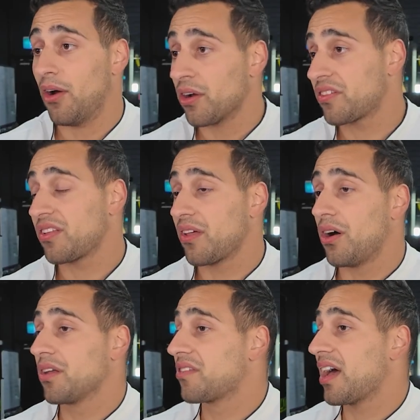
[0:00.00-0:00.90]
honestly, the
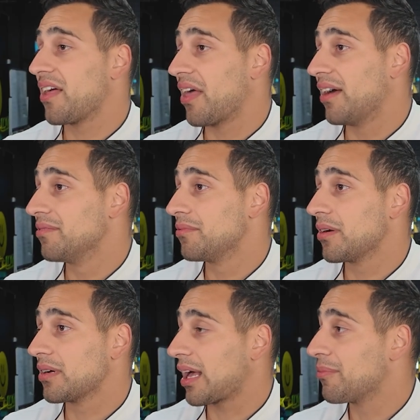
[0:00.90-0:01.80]
odds are that
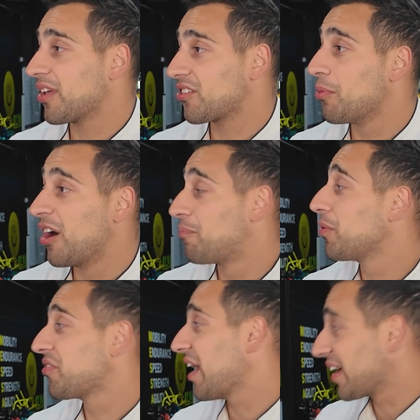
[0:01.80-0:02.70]
Khamzat Chimaev
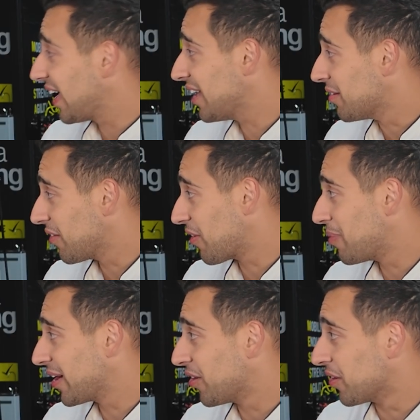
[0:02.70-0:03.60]
pulls out again, if I'm being